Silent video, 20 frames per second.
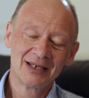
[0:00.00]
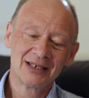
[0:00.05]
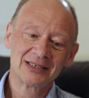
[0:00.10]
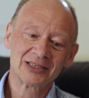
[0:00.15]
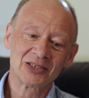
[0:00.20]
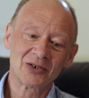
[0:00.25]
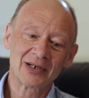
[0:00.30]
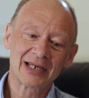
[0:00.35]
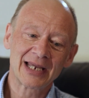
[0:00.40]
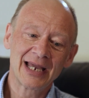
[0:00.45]

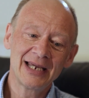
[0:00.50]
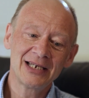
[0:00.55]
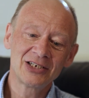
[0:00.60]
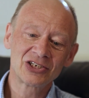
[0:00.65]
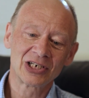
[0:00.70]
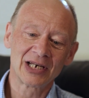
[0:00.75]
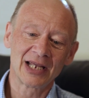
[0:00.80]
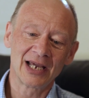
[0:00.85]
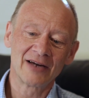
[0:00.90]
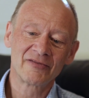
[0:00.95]
So
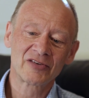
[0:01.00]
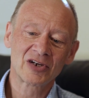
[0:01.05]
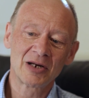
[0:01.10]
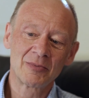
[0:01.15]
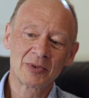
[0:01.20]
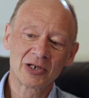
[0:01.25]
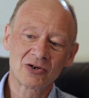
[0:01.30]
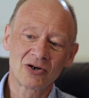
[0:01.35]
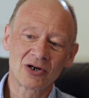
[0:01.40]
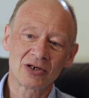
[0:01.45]
occasionally I've
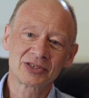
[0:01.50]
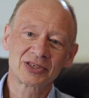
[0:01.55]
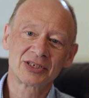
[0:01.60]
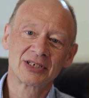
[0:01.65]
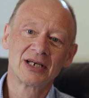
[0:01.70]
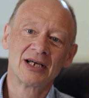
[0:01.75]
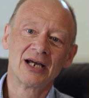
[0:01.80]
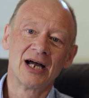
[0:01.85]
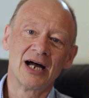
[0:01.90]
come across